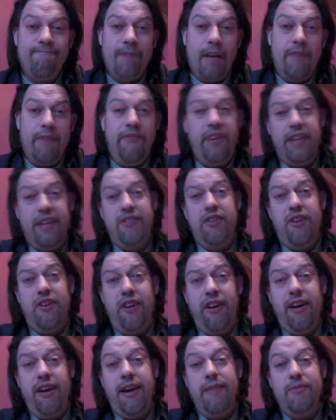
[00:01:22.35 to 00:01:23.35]
Victor,
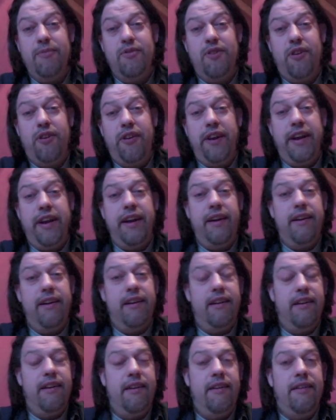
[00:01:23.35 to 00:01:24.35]
I'm sorry,
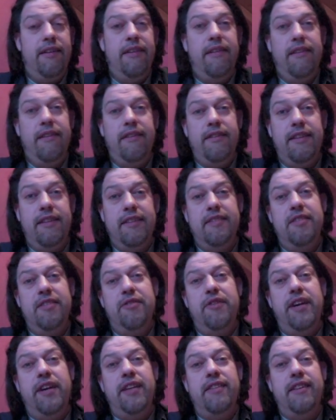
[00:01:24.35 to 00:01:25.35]
the
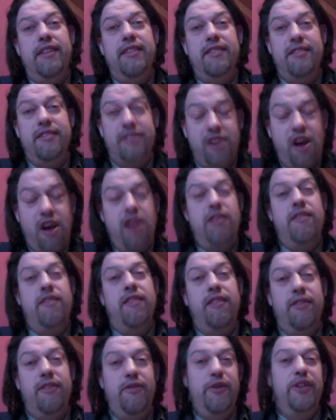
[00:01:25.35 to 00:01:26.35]
Desiderata is not
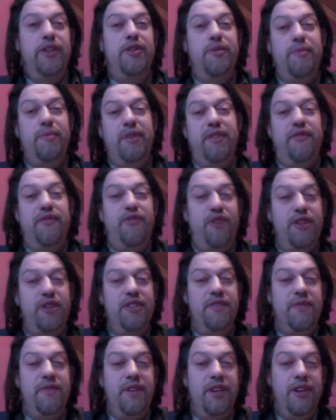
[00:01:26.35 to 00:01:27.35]
going to be the
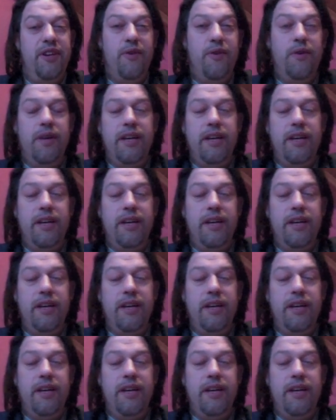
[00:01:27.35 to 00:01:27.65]
first video.